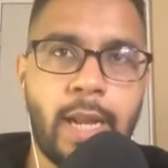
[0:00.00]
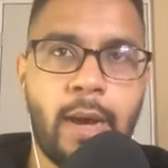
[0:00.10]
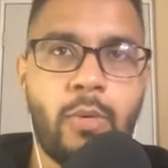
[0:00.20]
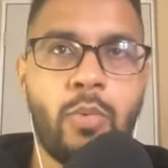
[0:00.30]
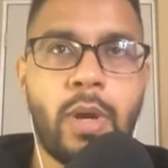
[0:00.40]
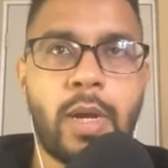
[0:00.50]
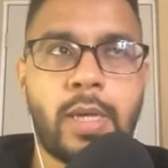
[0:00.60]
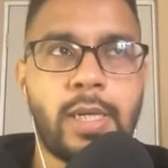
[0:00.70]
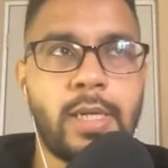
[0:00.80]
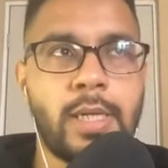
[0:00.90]
Now, we're not
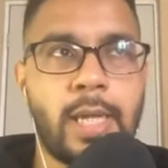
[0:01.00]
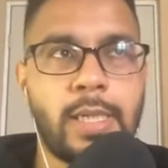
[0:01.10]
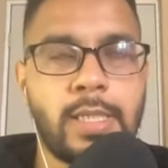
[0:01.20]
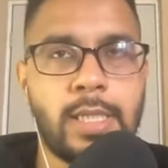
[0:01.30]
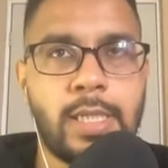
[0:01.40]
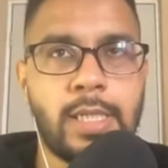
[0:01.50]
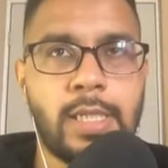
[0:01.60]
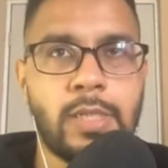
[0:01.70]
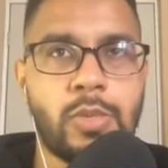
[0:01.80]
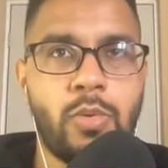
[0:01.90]
going to get into the
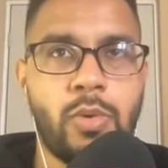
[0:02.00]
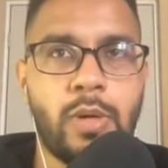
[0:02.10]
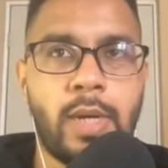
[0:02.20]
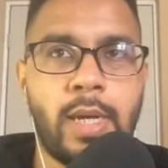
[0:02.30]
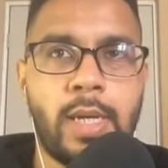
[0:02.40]
details or